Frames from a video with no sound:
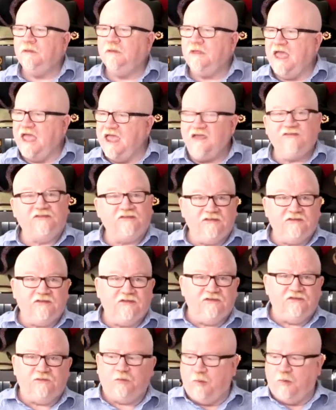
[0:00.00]

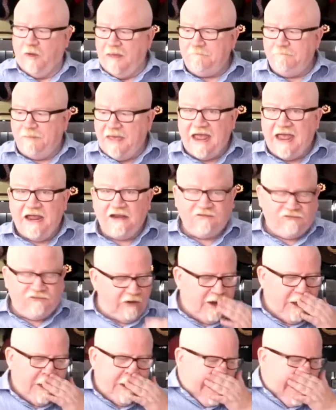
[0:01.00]
Asus's webpage,
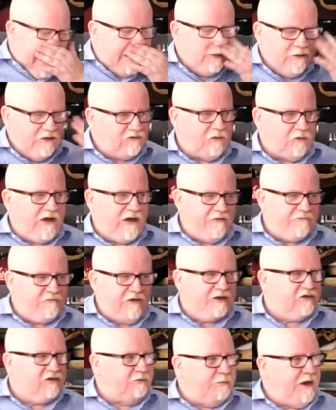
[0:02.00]
and this
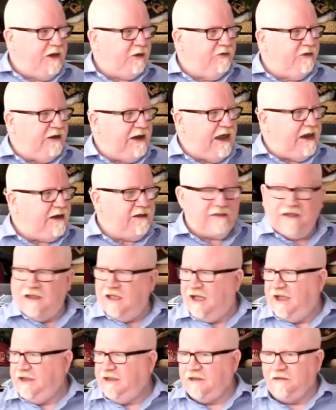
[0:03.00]
graphic is better than anything
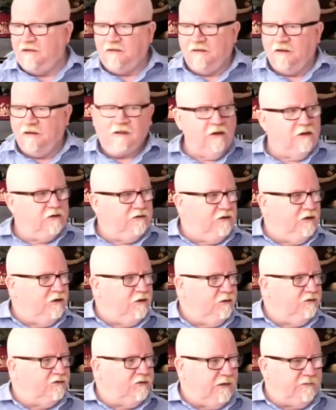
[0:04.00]
I can
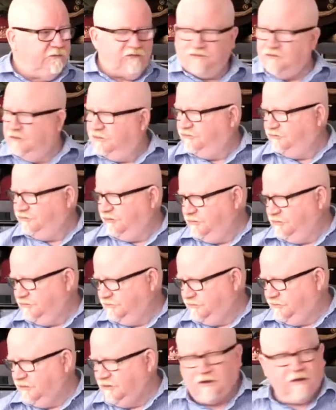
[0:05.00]
do. So I'm just going to show this
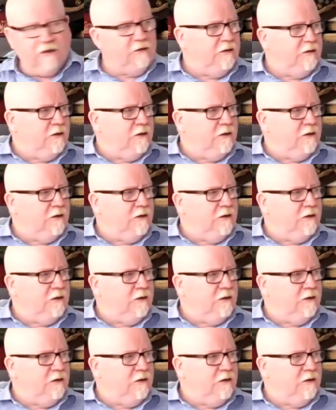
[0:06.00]
to you.